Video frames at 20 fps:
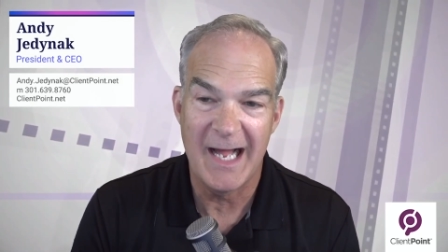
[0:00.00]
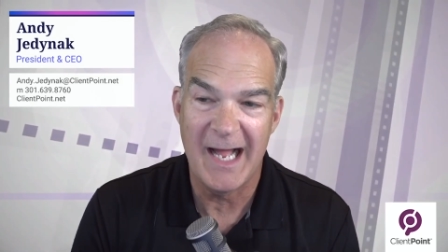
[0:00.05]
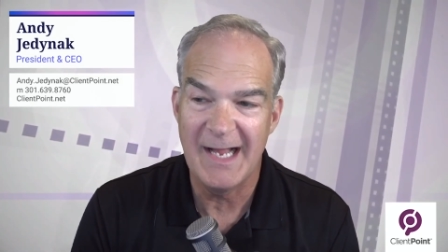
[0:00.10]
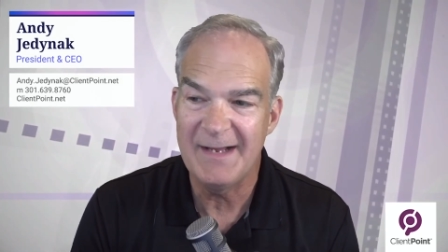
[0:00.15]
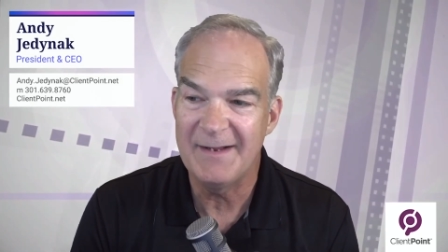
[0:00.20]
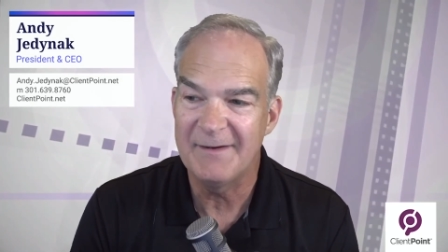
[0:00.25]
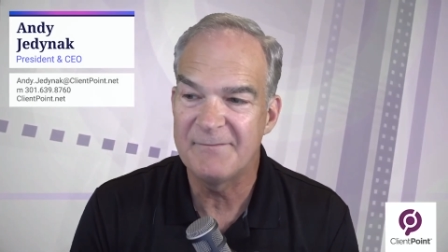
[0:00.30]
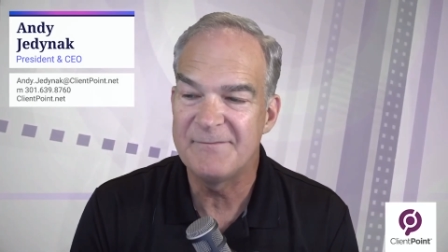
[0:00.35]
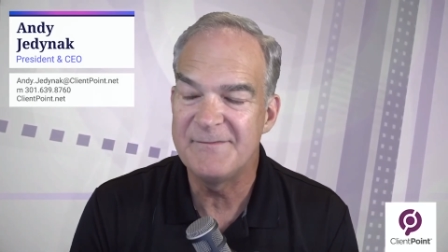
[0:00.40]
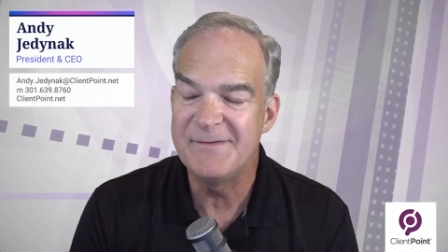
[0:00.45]

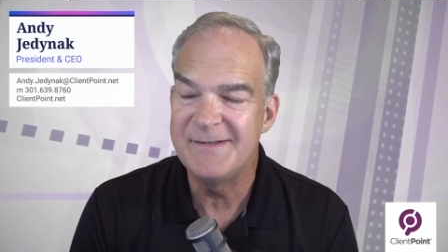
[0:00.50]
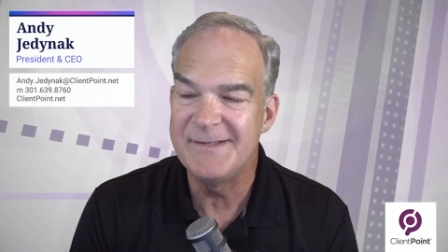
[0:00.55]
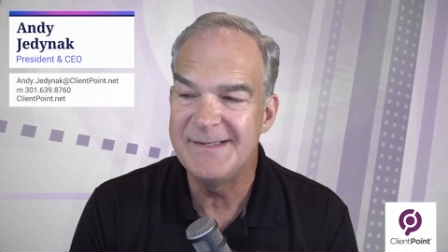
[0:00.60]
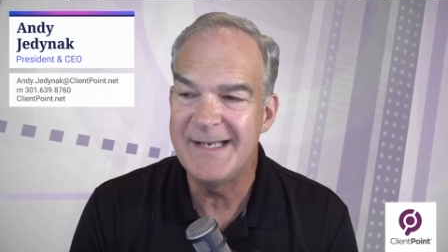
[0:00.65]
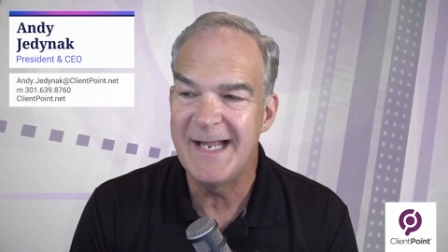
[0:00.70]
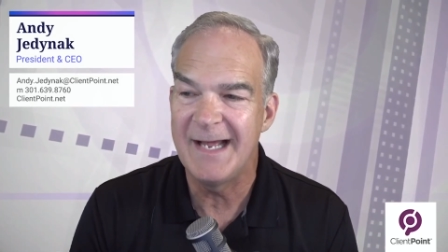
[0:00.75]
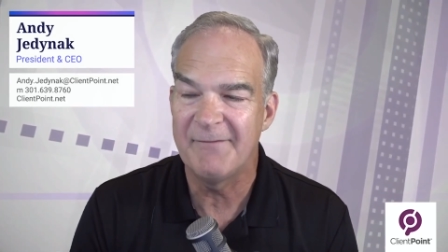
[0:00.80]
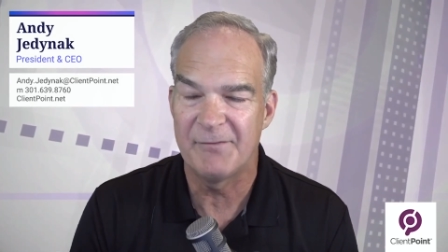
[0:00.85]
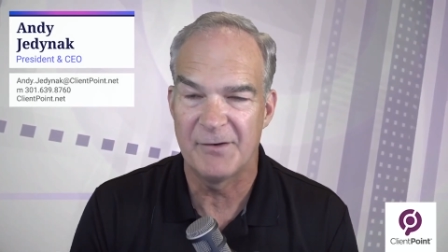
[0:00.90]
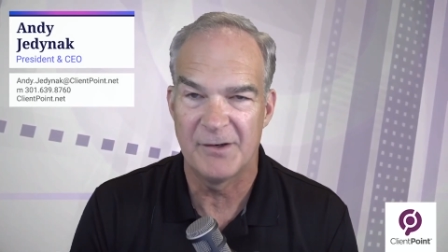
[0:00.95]
I have
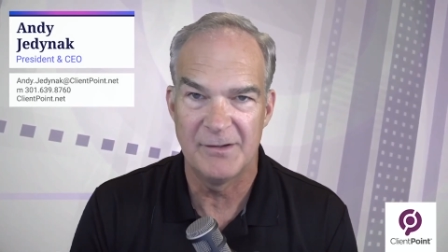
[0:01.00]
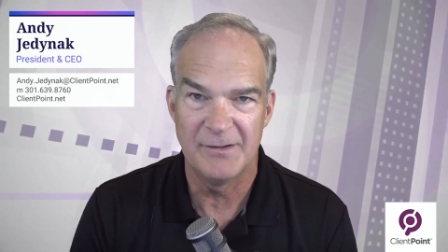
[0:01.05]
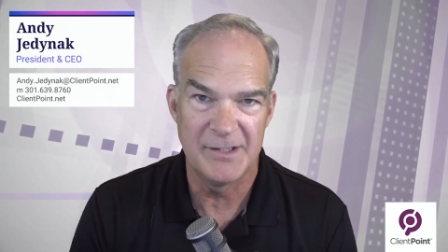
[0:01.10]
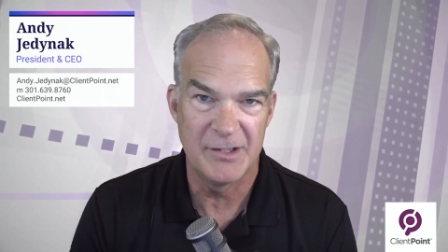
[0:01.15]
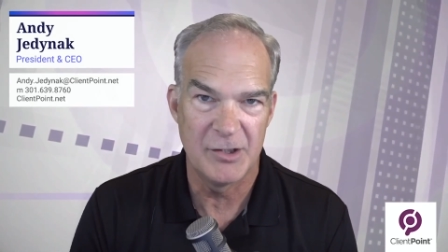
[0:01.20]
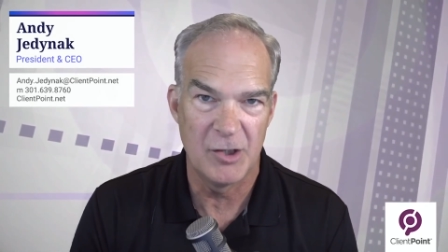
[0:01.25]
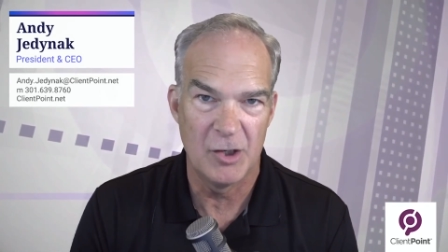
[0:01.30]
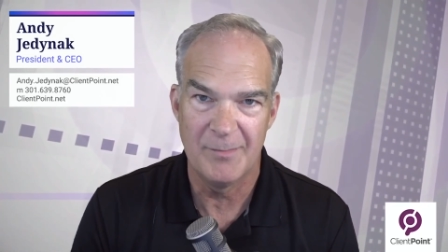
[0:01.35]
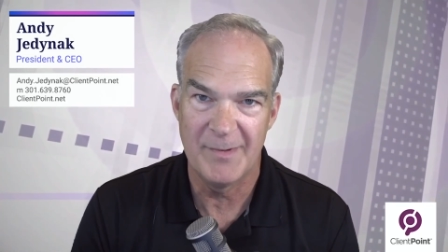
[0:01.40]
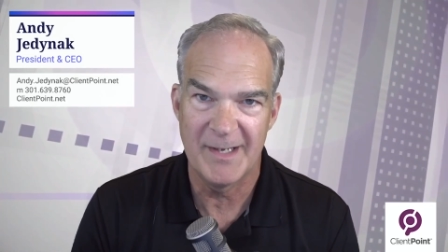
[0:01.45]
never
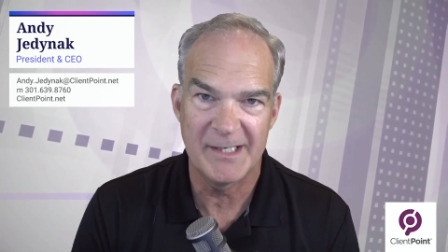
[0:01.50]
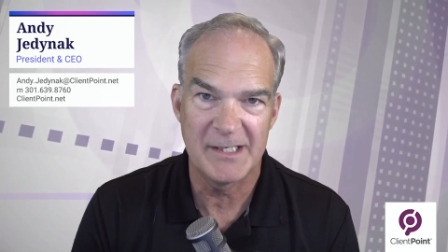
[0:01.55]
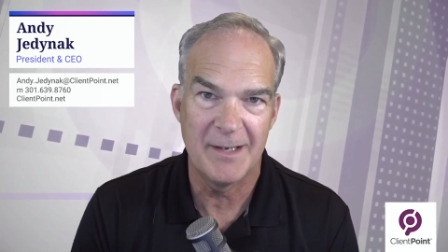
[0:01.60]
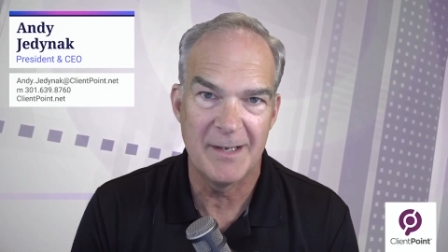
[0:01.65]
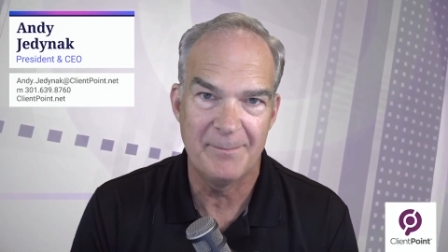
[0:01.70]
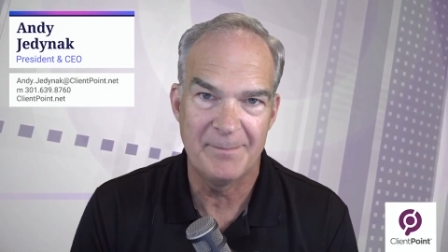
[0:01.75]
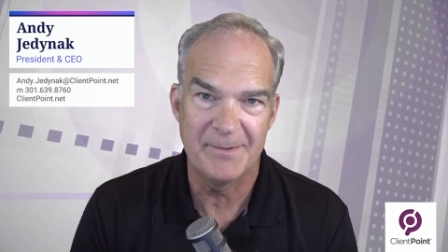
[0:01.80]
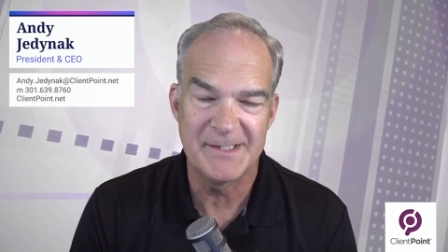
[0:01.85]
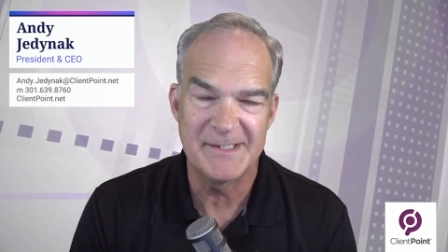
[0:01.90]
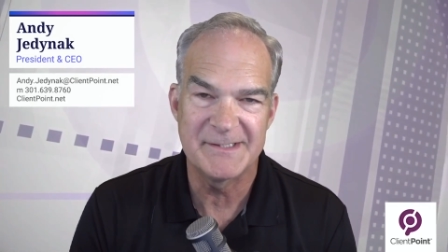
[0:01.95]
in all my
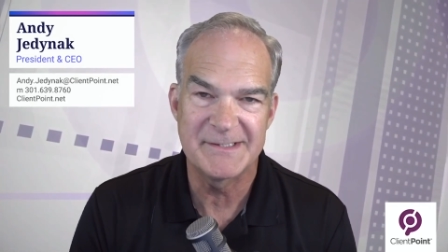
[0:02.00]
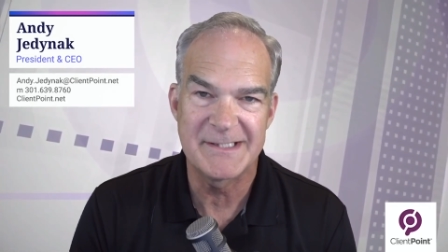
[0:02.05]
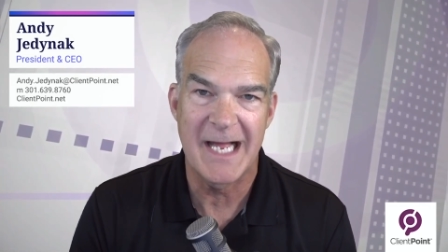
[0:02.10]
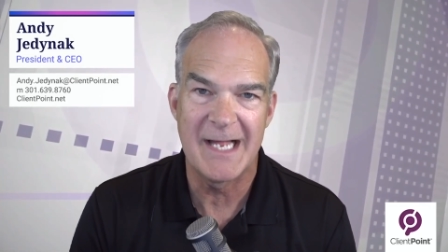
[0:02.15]
companies